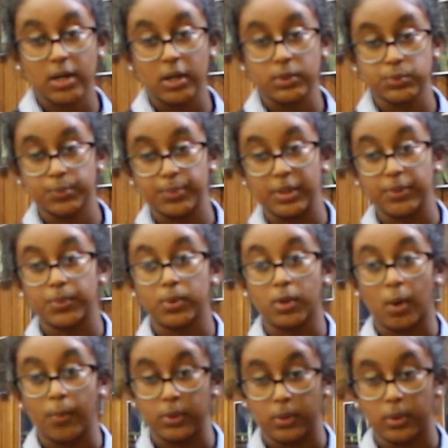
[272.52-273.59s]
girls would be
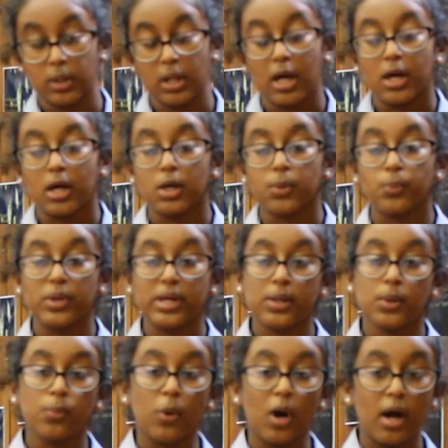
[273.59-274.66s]
phenomenal, and we
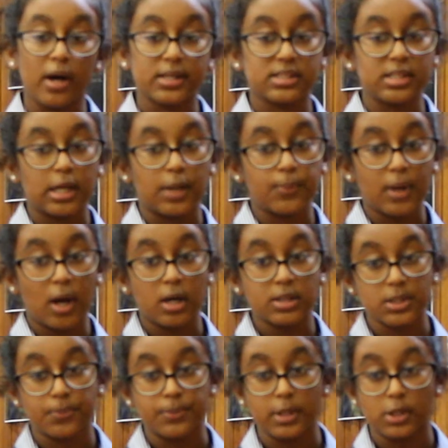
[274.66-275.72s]
can work to give
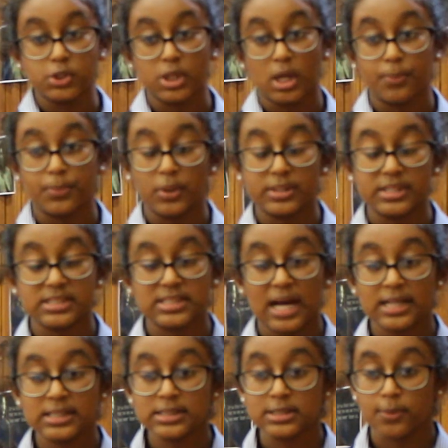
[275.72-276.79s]
girls a future beyond the
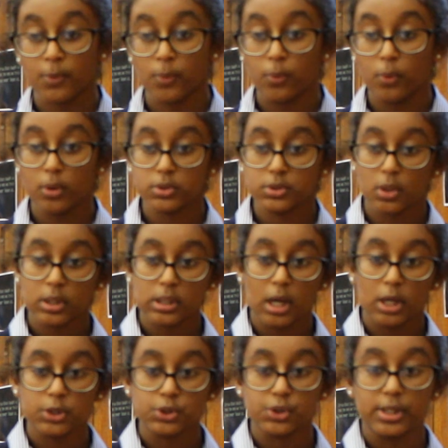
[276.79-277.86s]
sands of a war-torn
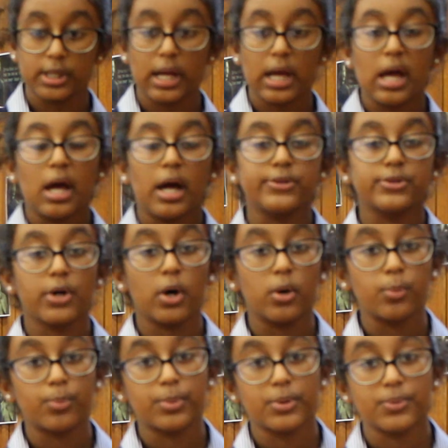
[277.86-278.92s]
country and
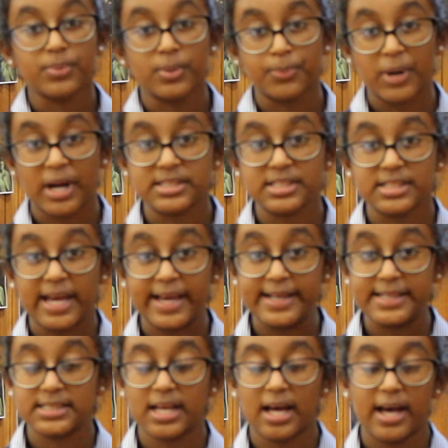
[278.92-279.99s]
hope for brighter
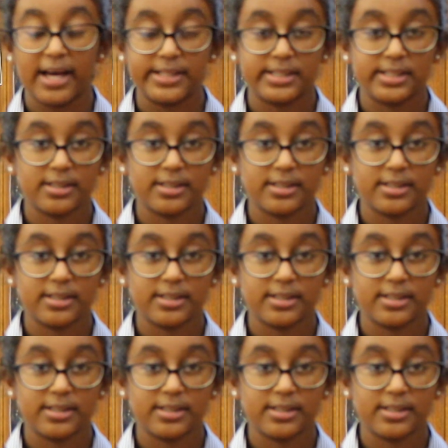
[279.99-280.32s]
days ahead.